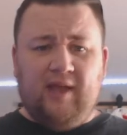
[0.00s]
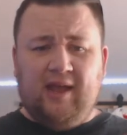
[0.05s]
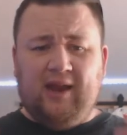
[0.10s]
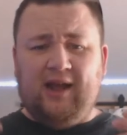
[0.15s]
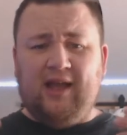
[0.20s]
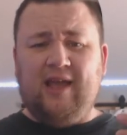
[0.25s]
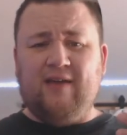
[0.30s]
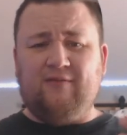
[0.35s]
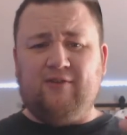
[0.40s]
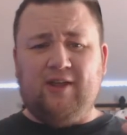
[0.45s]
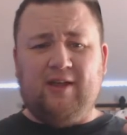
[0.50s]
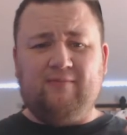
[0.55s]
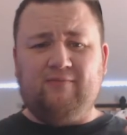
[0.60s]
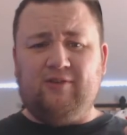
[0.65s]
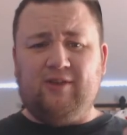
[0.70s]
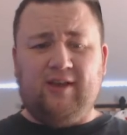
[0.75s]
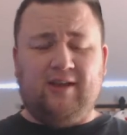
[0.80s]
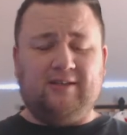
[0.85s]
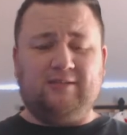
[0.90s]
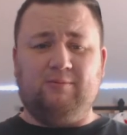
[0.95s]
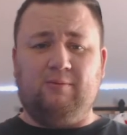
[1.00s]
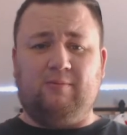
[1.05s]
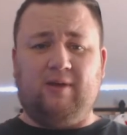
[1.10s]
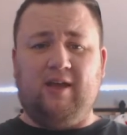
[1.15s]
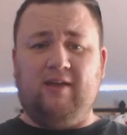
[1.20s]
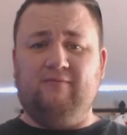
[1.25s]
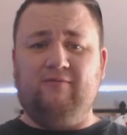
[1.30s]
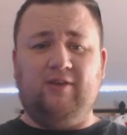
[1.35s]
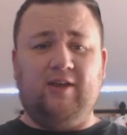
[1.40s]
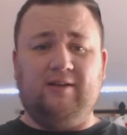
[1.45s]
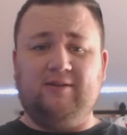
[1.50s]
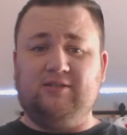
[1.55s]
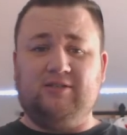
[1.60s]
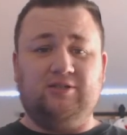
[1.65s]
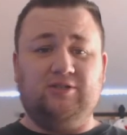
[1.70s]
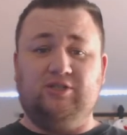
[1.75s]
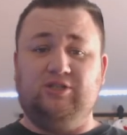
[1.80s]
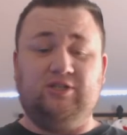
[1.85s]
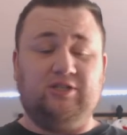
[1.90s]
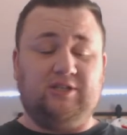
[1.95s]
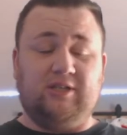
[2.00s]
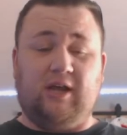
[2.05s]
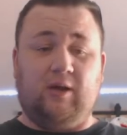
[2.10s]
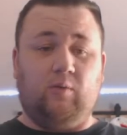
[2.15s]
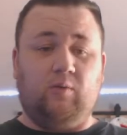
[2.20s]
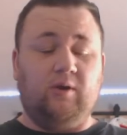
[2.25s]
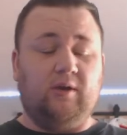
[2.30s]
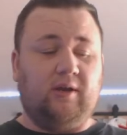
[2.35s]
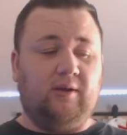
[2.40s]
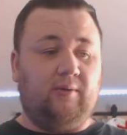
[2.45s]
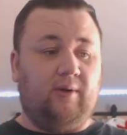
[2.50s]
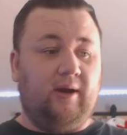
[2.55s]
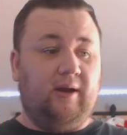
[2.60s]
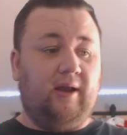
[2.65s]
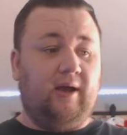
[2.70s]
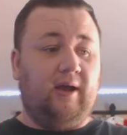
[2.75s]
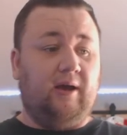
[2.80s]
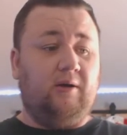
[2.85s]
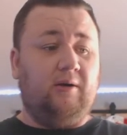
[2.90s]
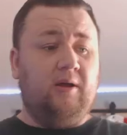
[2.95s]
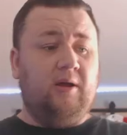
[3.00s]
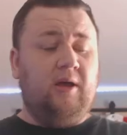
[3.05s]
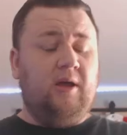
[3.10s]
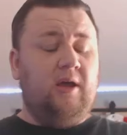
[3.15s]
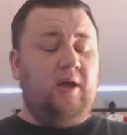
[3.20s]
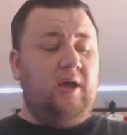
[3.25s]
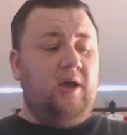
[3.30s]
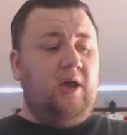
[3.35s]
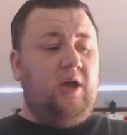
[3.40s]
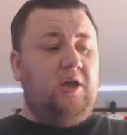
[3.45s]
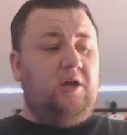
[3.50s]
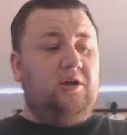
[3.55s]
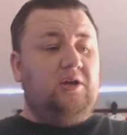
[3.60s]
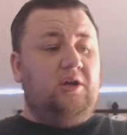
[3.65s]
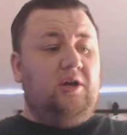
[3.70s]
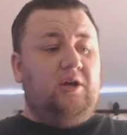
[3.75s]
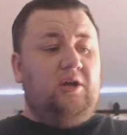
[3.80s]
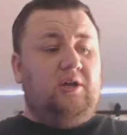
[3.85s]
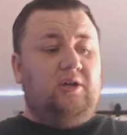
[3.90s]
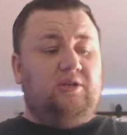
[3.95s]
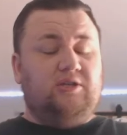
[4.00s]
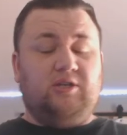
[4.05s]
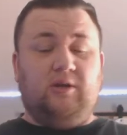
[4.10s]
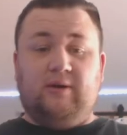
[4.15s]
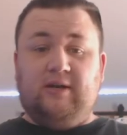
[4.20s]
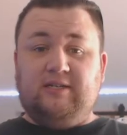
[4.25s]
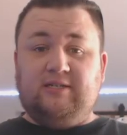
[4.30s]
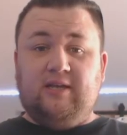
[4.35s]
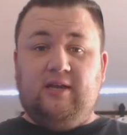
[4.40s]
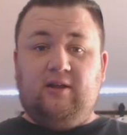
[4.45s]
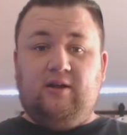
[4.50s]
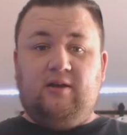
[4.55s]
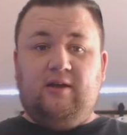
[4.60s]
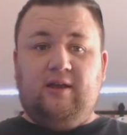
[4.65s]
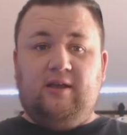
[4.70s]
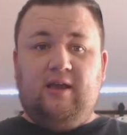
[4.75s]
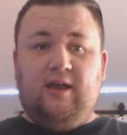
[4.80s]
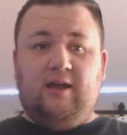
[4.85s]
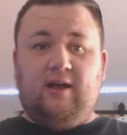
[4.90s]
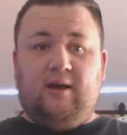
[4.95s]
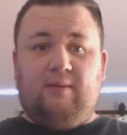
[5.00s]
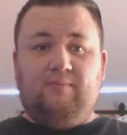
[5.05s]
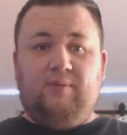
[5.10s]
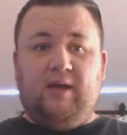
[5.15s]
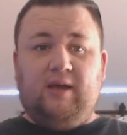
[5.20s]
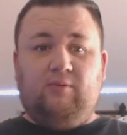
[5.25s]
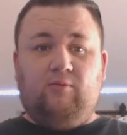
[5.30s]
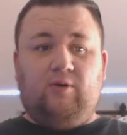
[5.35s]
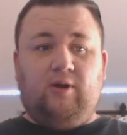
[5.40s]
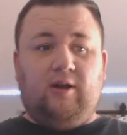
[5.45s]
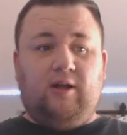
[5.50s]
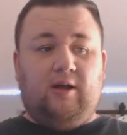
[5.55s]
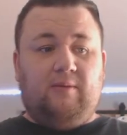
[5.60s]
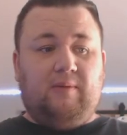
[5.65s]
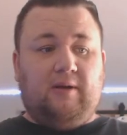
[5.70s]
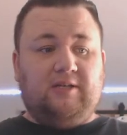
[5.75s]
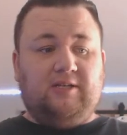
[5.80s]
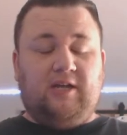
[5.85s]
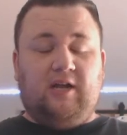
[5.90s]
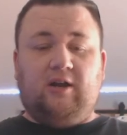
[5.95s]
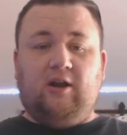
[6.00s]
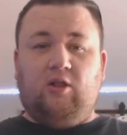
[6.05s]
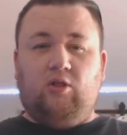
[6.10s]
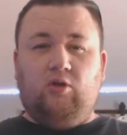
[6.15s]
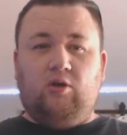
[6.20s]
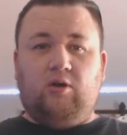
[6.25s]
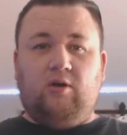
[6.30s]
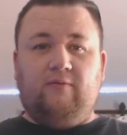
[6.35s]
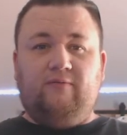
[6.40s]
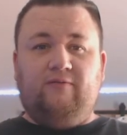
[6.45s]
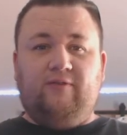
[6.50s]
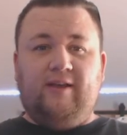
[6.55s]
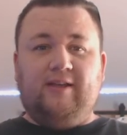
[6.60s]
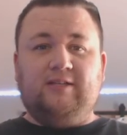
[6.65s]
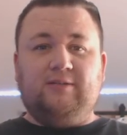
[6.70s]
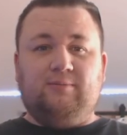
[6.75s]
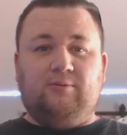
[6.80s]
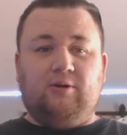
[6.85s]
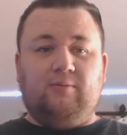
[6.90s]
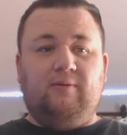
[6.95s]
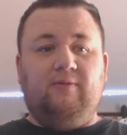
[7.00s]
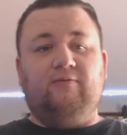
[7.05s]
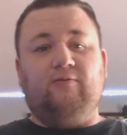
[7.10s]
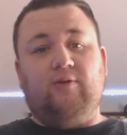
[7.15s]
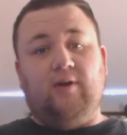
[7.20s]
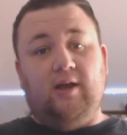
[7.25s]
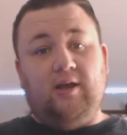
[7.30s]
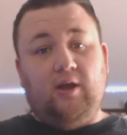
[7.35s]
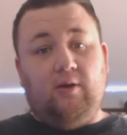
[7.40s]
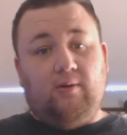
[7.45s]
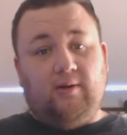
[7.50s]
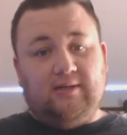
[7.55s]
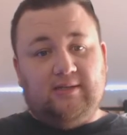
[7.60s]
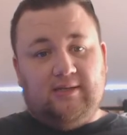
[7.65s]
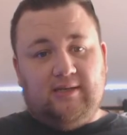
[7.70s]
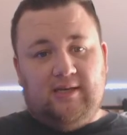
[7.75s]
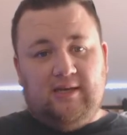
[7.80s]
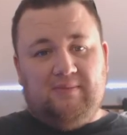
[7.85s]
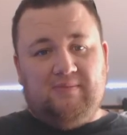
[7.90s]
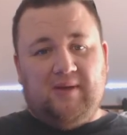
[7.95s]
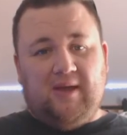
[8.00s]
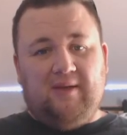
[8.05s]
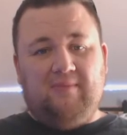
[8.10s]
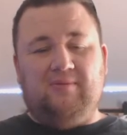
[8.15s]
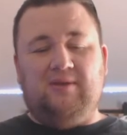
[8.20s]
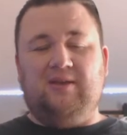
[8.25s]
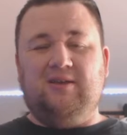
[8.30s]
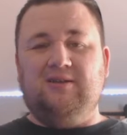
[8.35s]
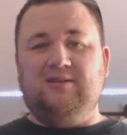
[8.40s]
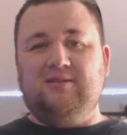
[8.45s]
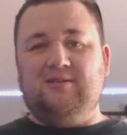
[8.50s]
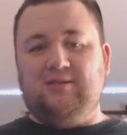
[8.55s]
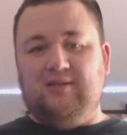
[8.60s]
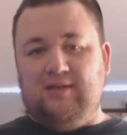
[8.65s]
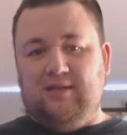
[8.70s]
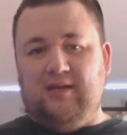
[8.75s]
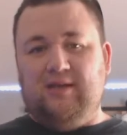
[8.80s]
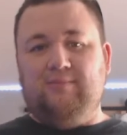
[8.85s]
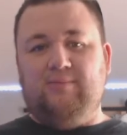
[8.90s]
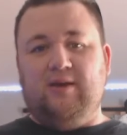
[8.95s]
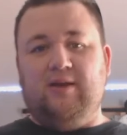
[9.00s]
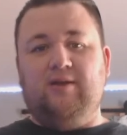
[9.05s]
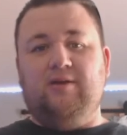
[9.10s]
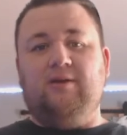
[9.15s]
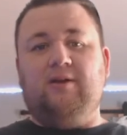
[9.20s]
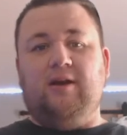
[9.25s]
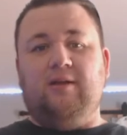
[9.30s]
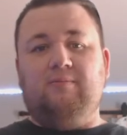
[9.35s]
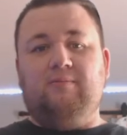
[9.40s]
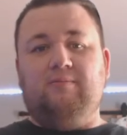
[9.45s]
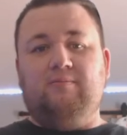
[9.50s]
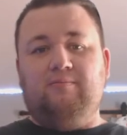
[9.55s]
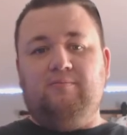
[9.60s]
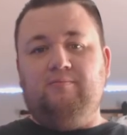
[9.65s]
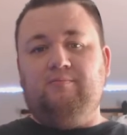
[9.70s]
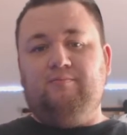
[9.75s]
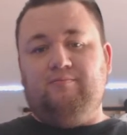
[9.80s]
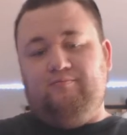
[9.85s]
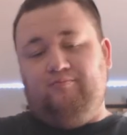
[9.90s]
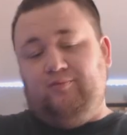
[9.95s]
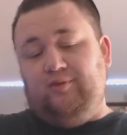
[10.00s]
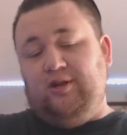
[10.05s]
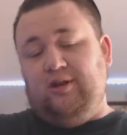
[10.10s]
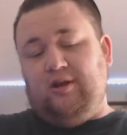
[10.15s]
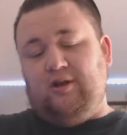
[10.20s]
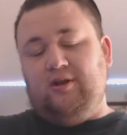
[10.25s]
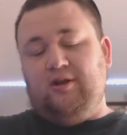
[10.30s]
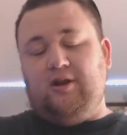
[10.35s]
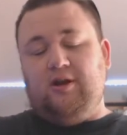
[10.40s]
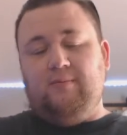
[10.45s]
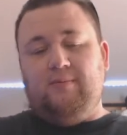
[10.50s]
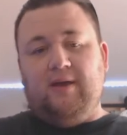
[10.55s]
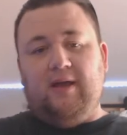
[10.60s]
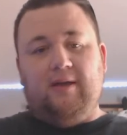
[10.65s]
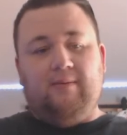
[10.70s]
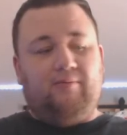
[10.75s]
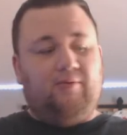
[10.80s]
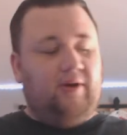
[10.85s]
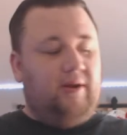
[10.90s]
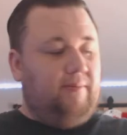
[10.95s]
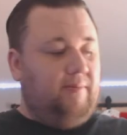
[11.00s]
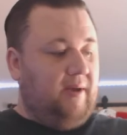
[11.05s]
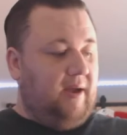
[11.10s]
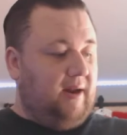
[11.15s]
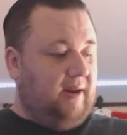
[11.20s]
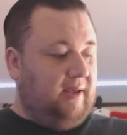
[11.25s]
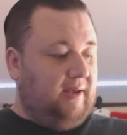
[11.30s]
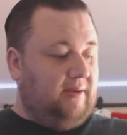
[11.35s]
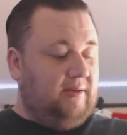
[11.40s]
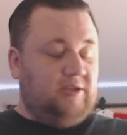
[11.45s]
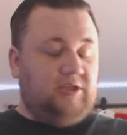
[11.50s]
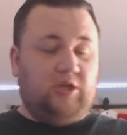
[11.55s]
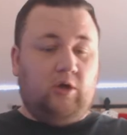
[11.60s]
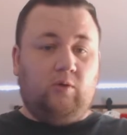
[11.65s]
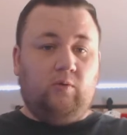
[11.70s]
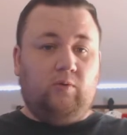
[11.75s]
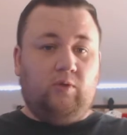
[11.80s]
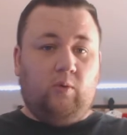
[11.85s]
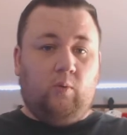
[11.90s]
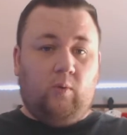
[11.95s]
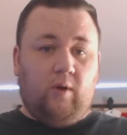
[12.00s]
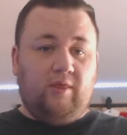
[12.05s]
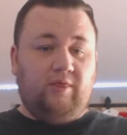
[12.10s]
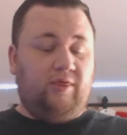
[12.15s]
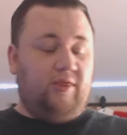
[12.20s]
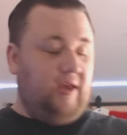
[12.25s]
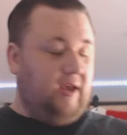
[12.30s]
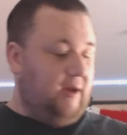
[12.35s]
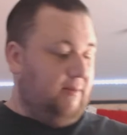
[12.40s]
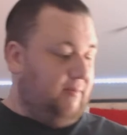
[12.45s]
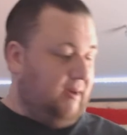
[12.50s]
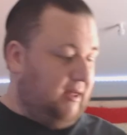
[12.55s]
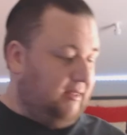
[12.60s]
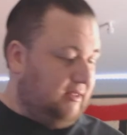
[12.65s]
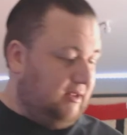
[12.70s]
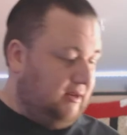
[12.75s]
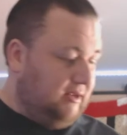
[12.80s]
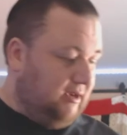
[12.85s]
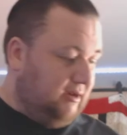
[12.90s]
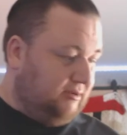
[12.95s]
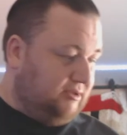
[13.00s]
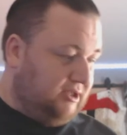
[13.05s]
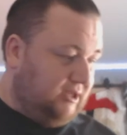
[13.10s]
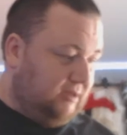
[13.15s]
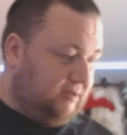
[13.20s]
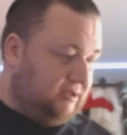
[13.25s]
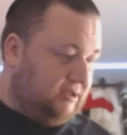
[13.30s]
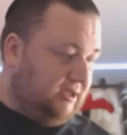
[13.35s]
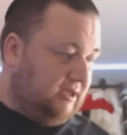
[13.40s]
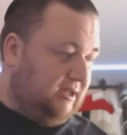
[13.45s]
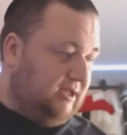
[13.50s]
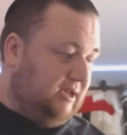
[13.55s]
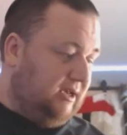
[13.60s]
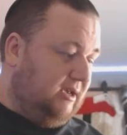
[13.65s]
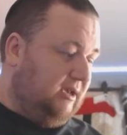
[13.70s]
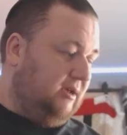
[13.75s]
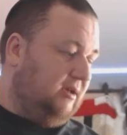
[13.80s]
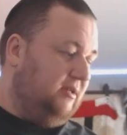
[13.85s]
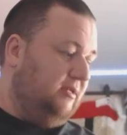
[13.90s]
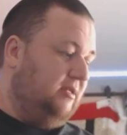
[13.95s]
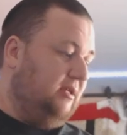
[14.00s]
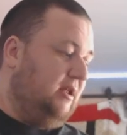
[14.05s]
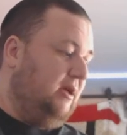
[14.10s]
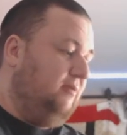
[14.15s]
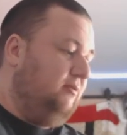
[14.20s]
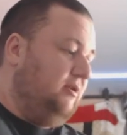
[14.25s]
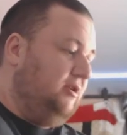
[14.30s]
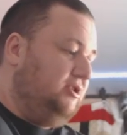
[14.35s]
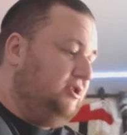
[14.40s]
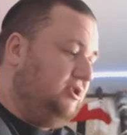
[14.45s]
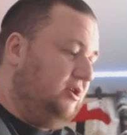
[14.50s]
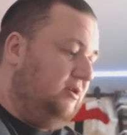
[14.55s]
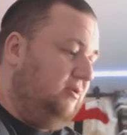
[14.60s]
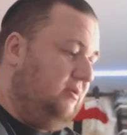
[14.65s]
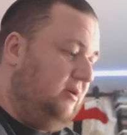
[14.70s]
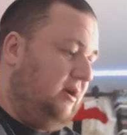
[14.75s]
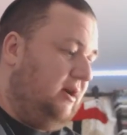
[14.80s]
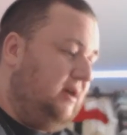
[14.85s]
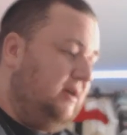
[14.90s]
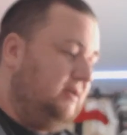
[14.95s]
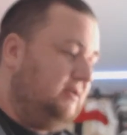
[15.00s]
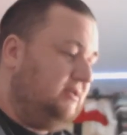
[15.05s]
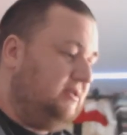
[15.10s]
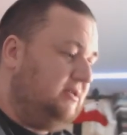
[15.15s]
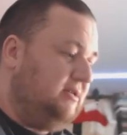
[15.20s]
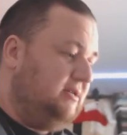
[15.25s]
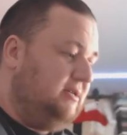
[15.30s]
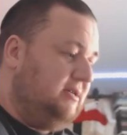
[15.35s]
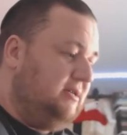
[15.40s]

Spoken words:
And I have an MVS, but my MVS is just not working right now. So I said, all right, yeah, I'm picking one up. I said, I'm going to look on Facebook before I go onto eBay because eBay, you're going to pay a pretty penny. So the one thing about the Neo Geo CD that I want to show you guys,